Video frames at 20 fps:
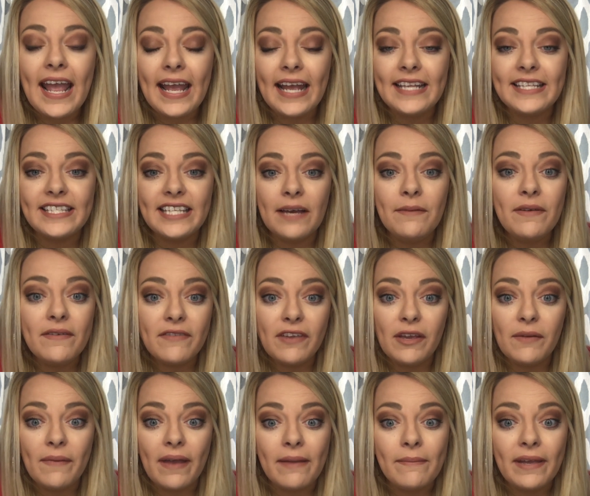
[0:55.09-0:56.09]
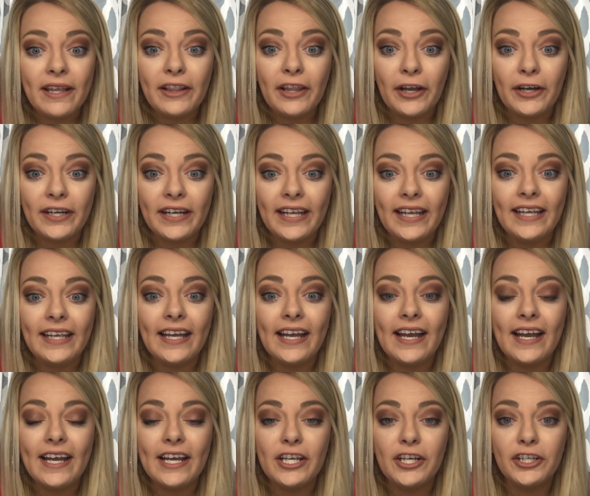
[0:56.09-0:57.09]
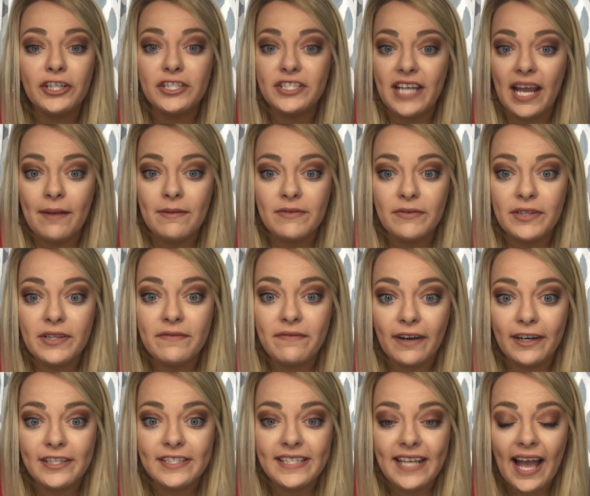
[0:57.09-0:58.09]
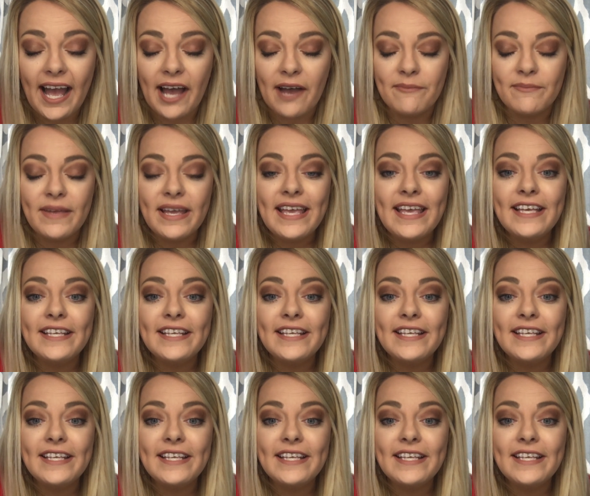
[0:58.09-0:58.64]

and some of you may be learning your shapes for the first time.